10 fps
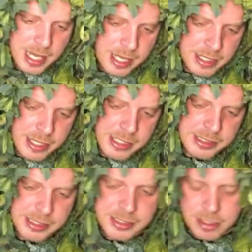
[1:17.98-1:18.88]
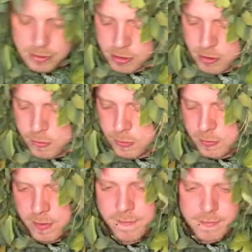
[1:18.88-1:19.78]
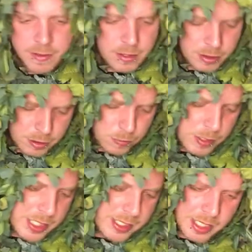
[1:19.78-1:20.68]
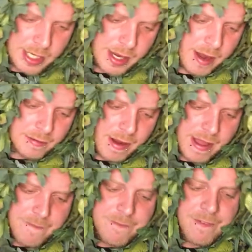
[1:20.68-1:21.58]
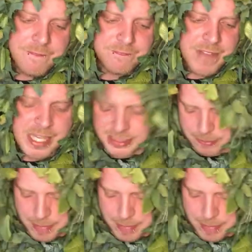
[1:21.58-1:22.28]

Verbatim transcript: And then this is their new 3D leaf face